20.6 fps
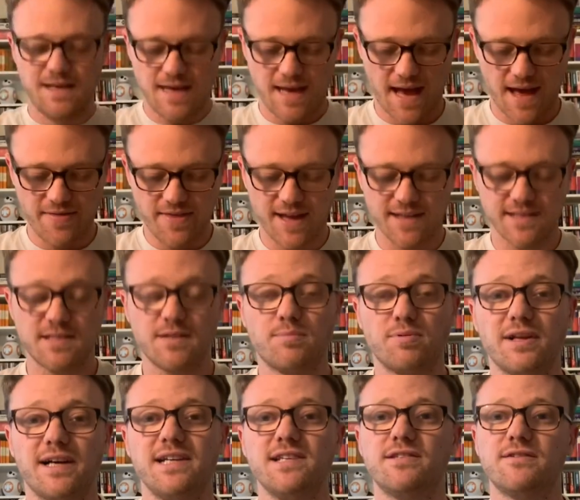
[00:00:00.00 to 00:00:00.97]
and that's the
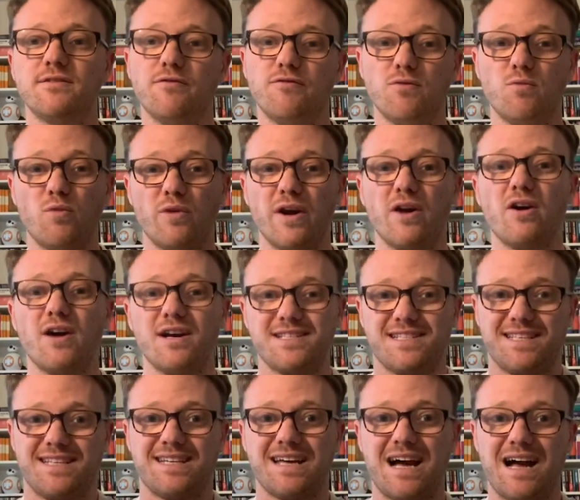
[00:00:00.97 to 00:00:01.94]
place from where I
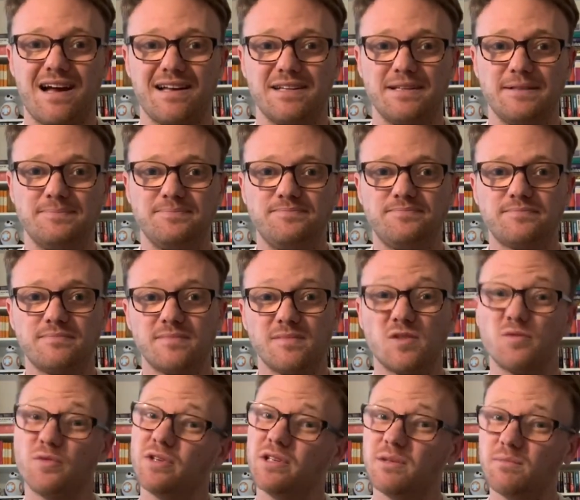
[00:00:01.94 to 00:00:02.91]
start. It's
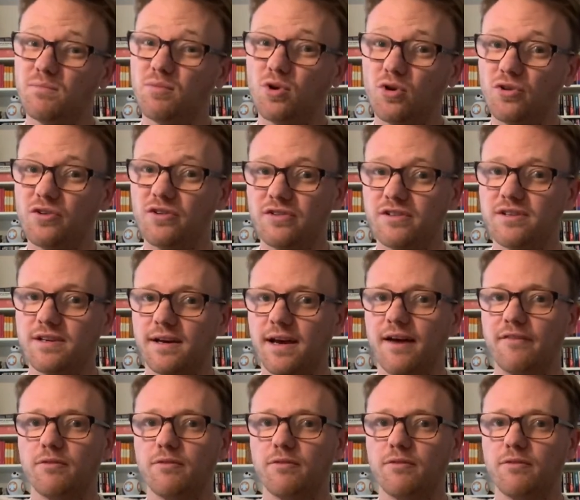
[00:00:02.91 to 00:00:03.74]
really important to have a